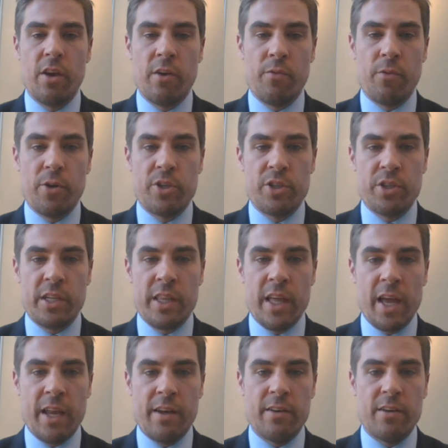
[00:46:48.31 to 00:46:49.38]
Unfortunately,
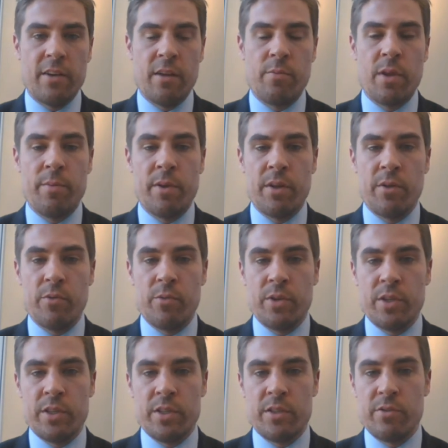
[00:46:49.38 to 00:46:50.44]
that amendment
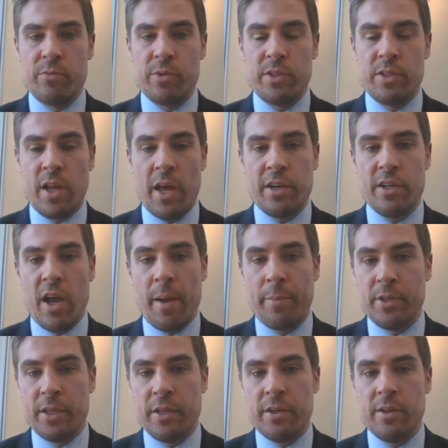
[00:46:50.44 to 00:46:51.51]
was not
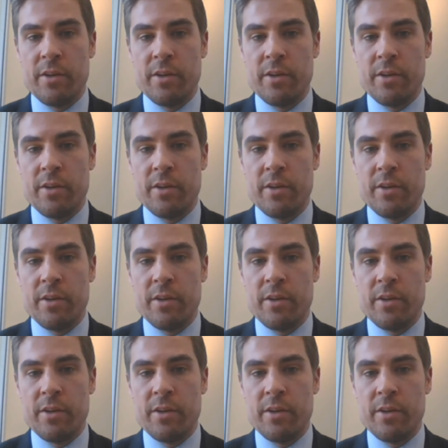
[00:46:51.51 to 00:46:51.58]
adopted,